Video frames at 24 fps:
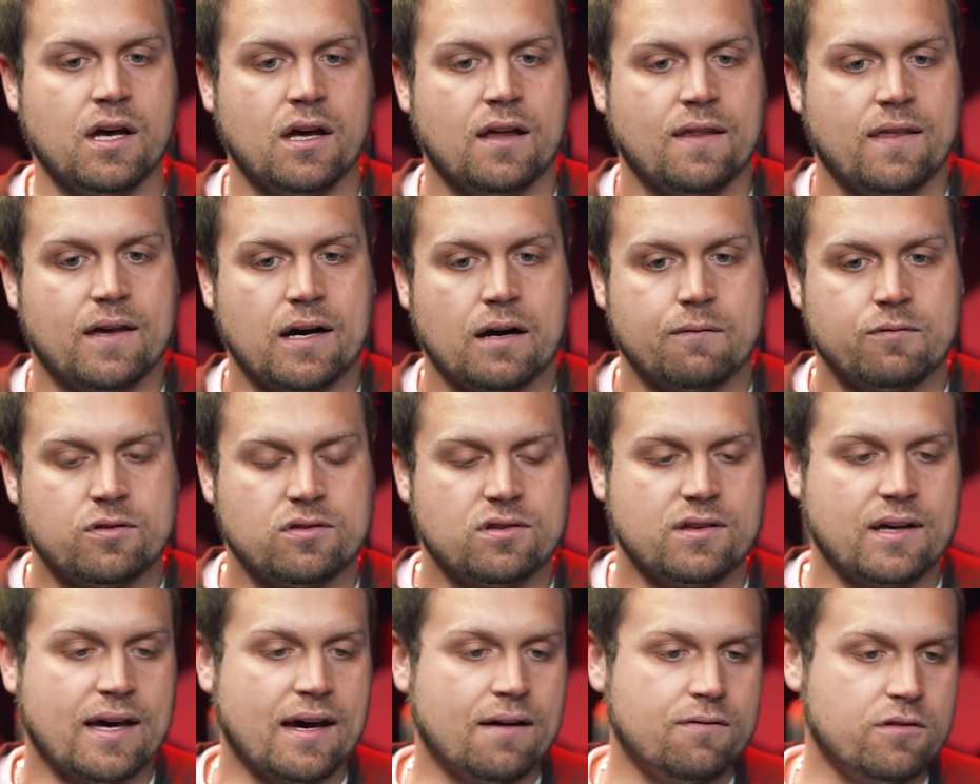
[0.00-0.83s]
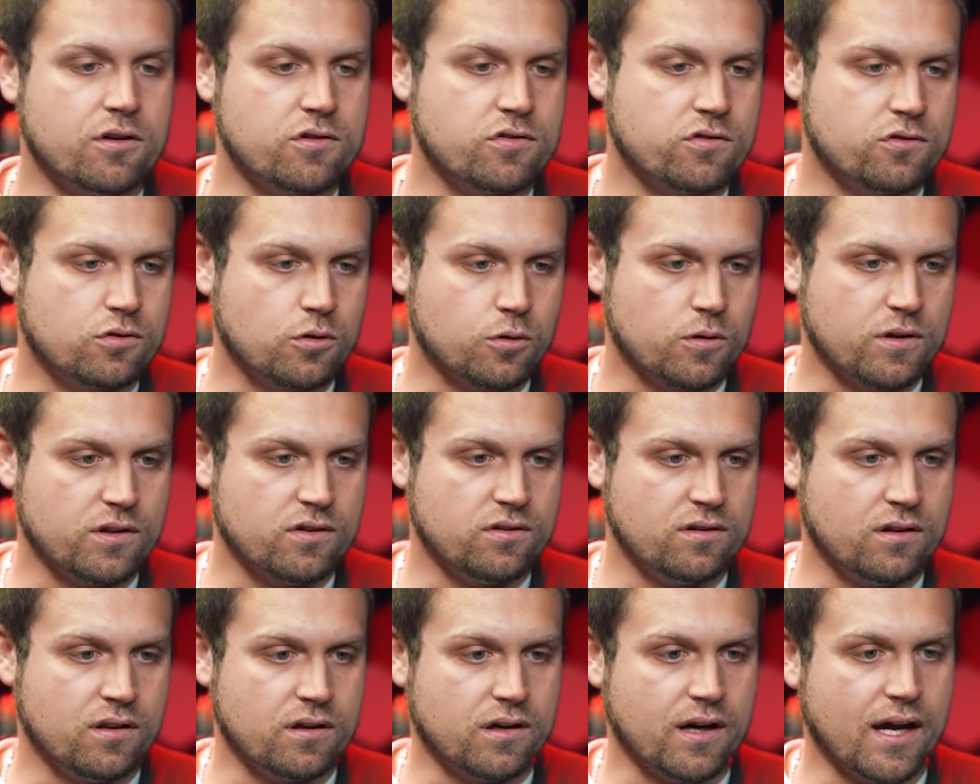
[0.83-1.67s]
They obviously have their
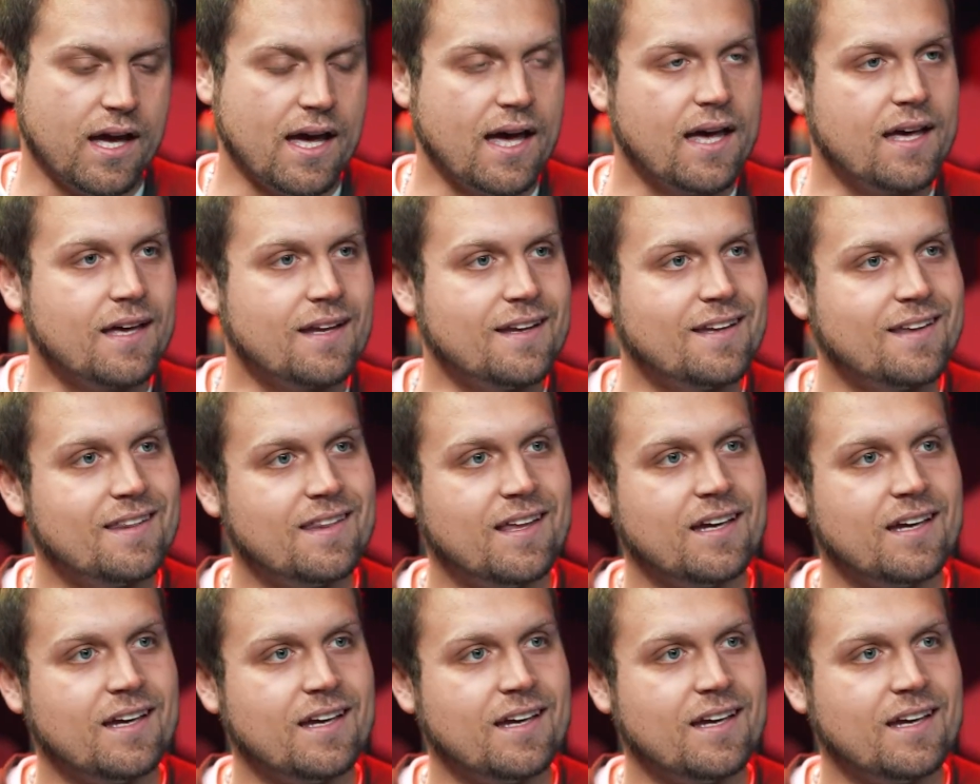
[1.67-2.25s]
stories in their head.